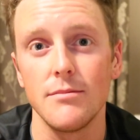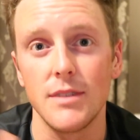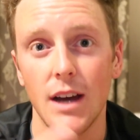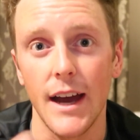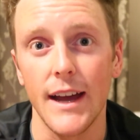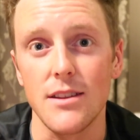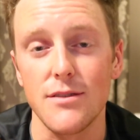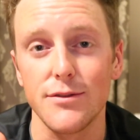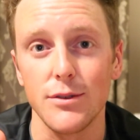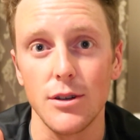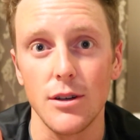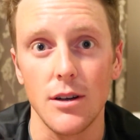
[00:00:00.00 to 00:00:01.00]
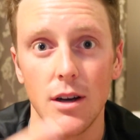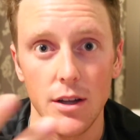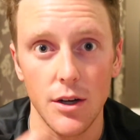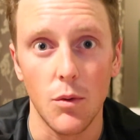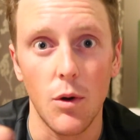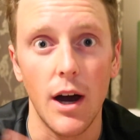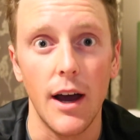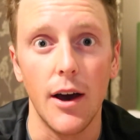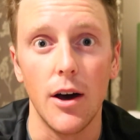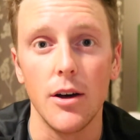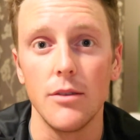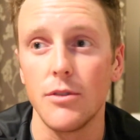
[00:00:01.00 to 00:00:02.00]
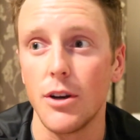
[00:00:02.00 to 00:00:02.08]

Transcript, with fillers: diets for a little while,